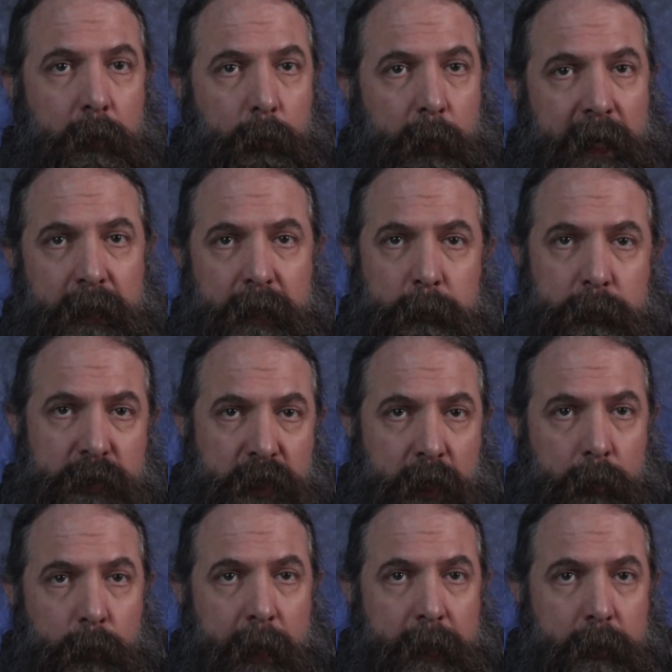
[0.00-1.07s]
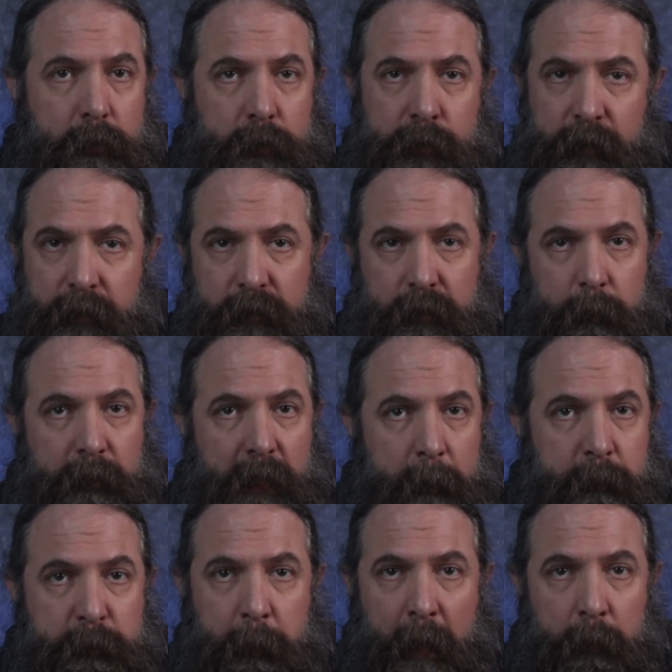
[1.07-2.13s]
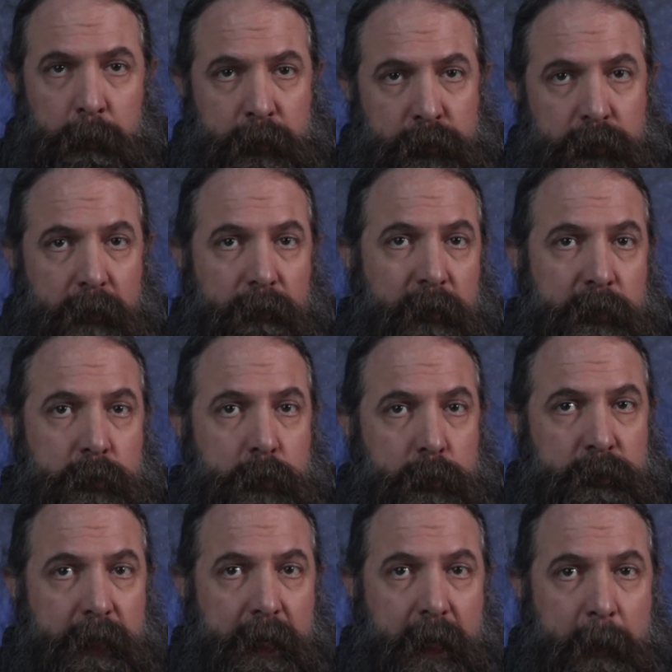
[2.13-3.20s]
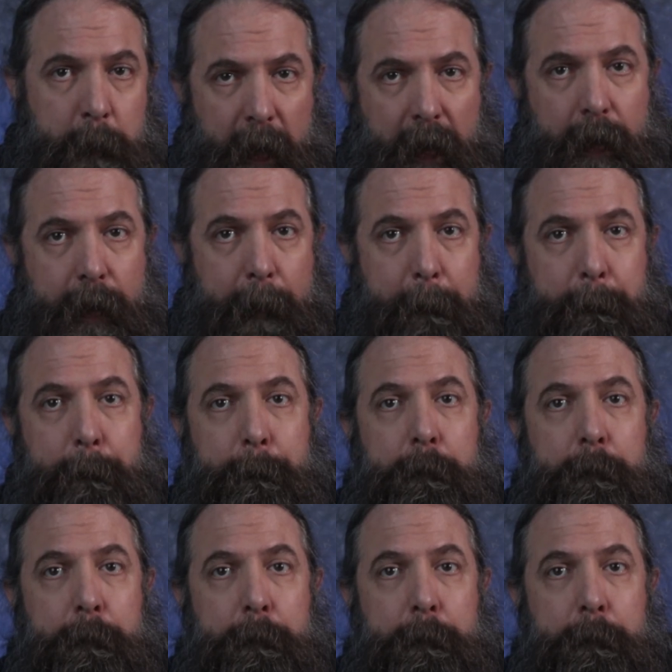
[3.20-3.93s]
random generators, and sometimes published adventures that I buy.